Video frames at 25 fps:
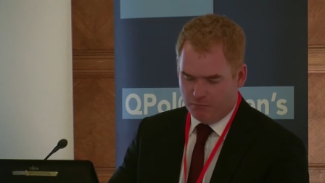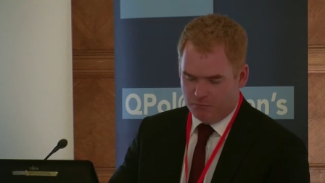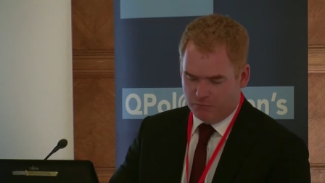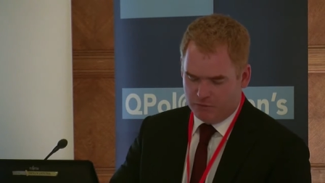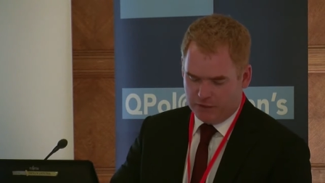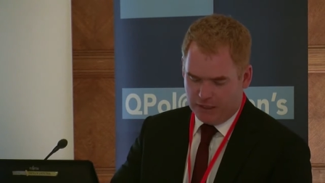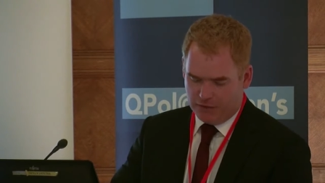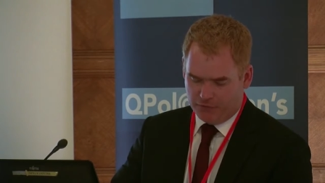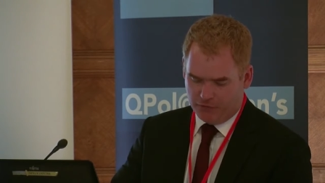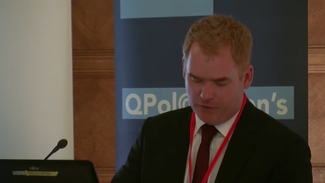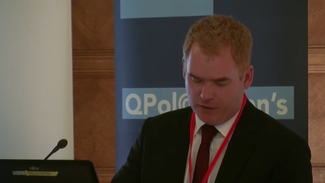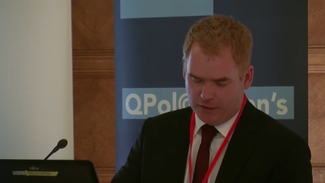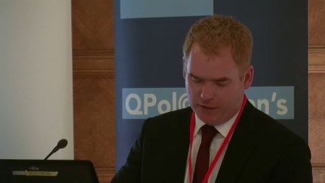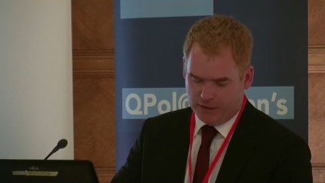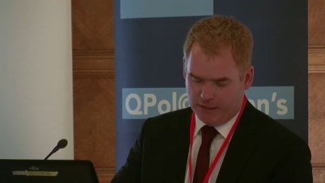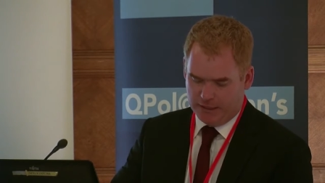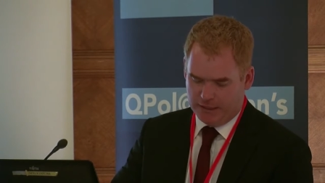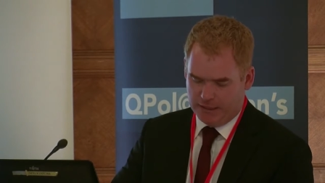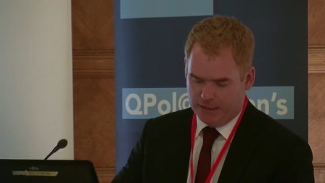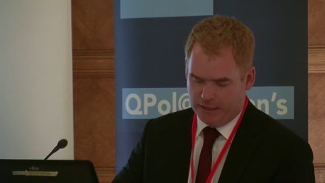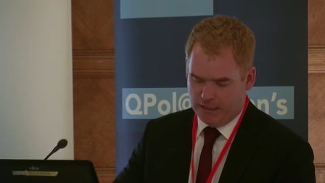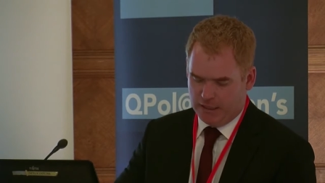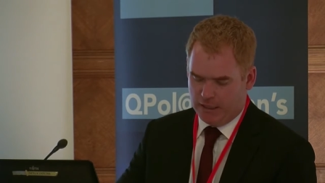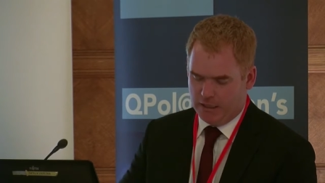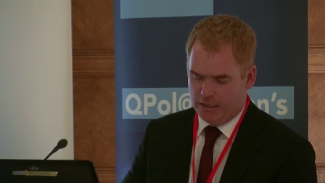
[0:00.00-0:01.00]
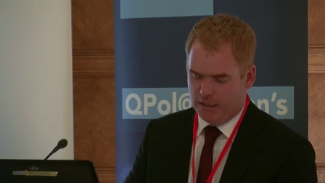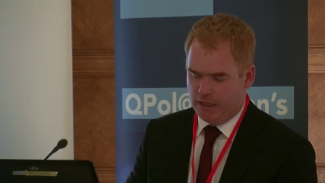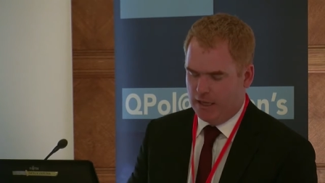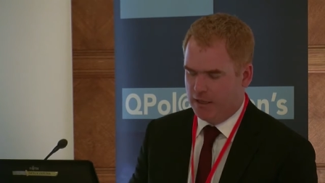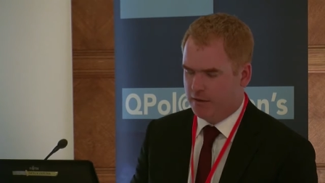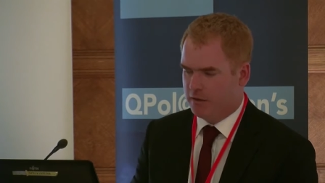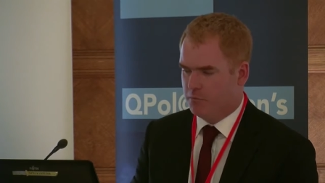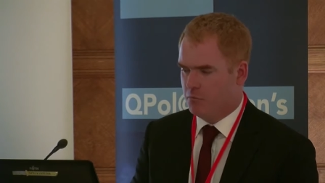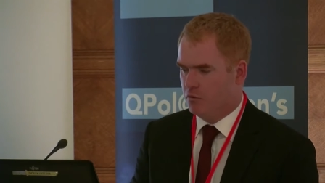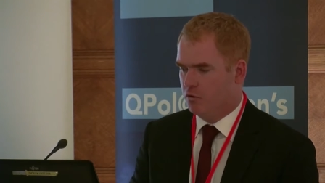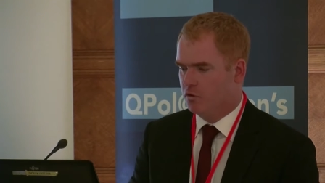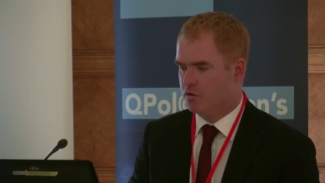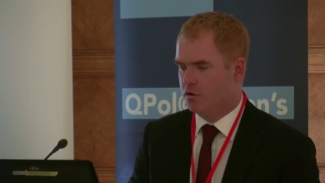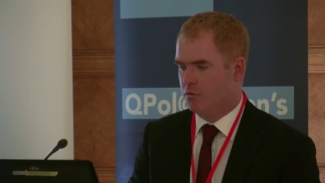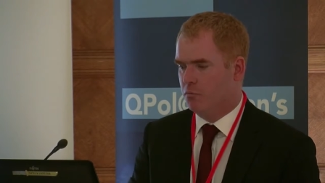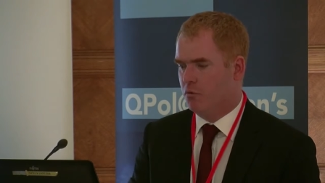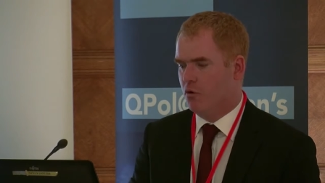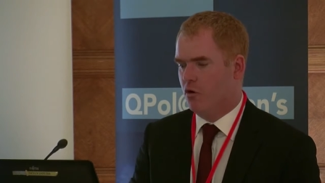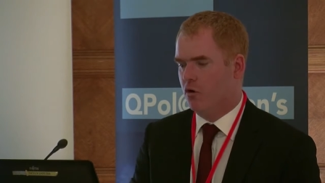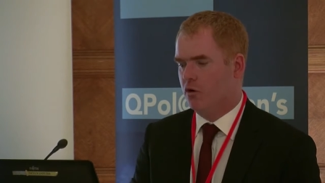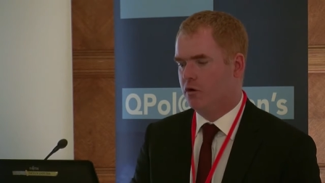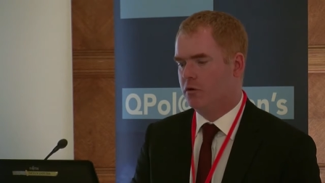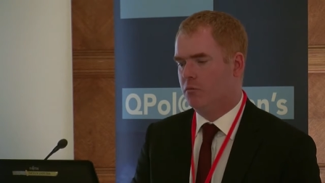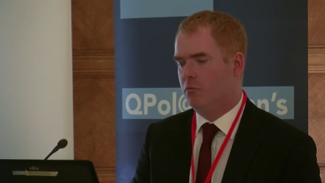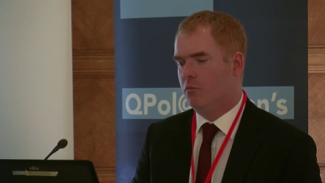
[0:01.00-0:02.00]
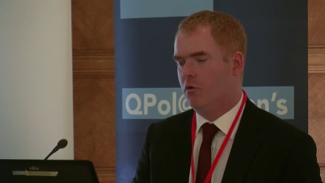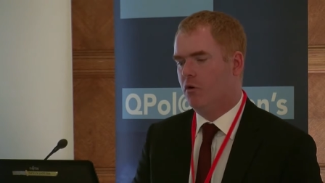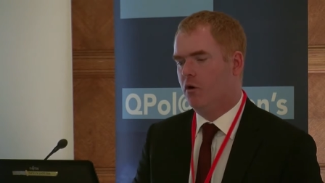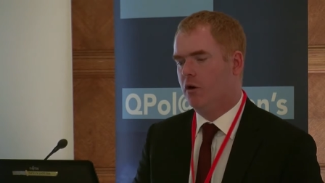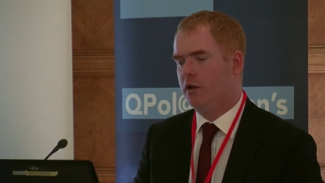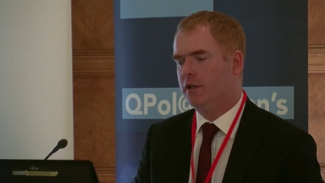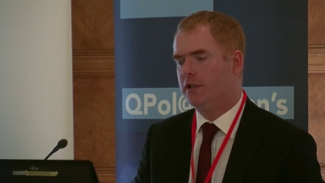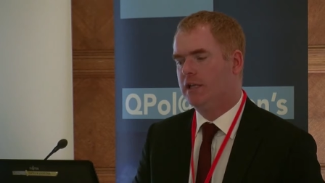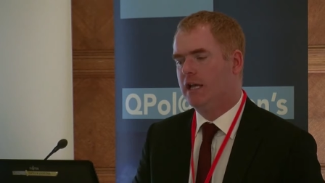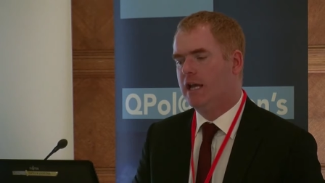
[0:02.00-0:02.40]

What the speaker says: definitely the most important point.